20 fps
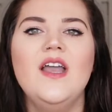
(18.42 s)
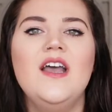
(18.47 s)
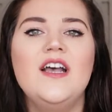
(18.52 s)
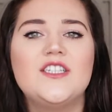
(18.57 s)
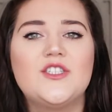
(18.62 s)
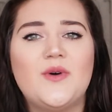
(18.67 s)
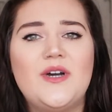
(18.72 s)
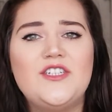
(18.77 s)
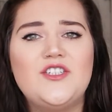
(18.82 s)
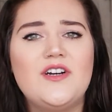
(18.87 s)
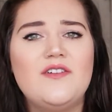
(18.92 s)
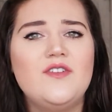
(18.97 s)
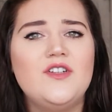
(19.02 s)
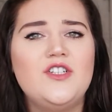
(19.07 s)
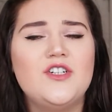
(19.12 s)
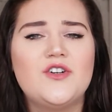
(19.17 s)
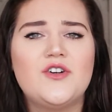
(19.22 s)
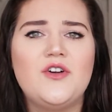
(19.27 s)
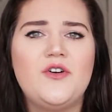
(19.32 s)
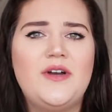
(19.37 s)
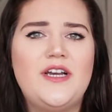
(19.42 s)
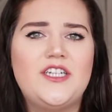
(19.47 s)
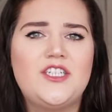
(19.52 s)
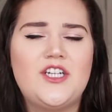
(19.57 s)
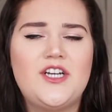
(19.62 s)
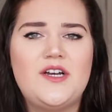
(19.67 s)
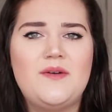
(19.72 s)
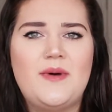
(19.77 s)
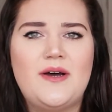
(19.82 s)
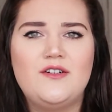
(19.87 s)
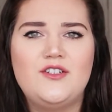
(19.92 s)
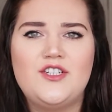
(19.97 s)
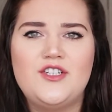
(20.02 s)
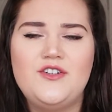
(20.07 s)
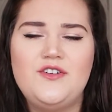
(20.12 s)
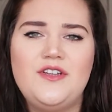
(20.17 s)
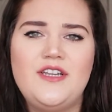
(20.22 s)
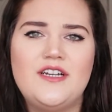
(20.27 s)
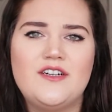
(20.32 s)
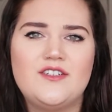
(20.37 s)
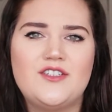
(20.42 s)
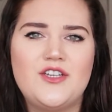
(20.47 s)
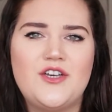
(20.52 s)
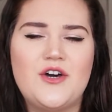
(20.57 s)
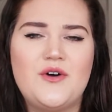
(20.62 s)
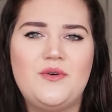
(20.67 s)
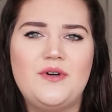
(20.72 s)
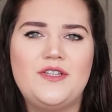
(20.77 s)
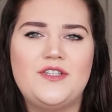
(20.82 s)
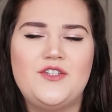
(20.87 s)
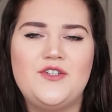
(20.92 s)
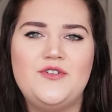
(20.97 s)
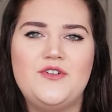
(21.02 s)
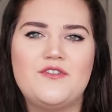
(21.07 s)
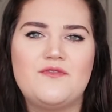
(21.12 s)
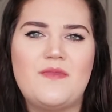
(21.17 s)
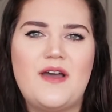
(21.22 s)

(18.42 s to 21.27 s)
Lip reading: So I traveled to Croatia about 2 years ago with two of